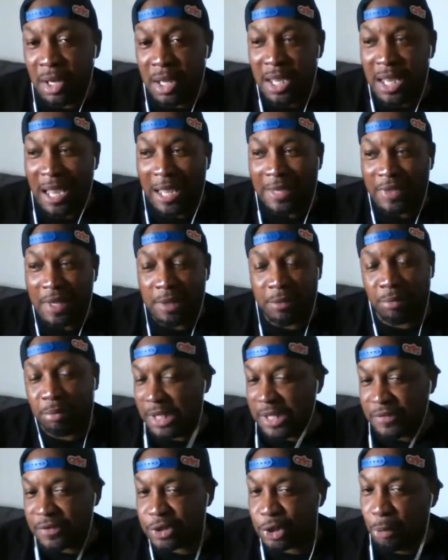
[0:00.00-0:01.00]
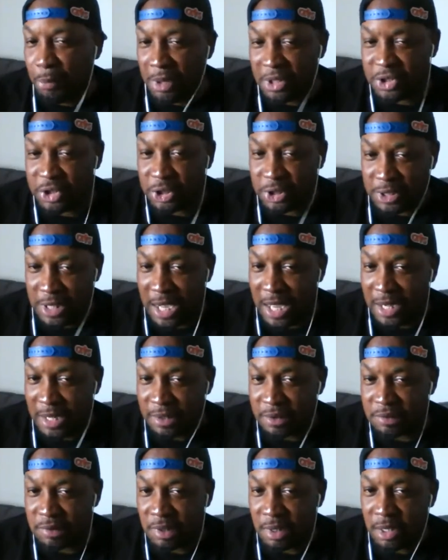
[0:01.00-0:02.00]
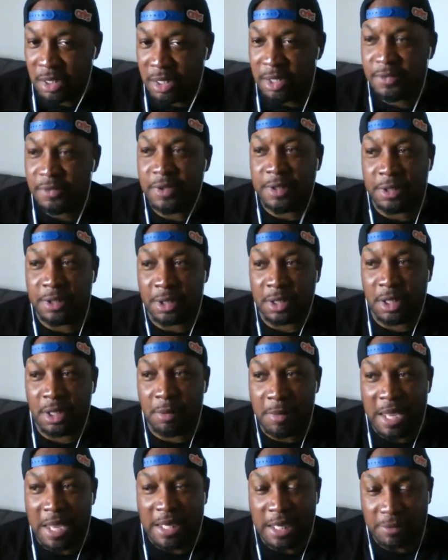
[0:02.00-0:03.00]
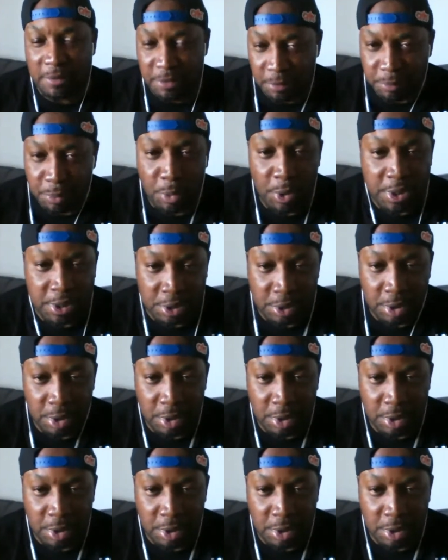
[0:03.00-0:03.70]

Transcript: and they believe so much in Giannis that they're going to make him the point guard. The point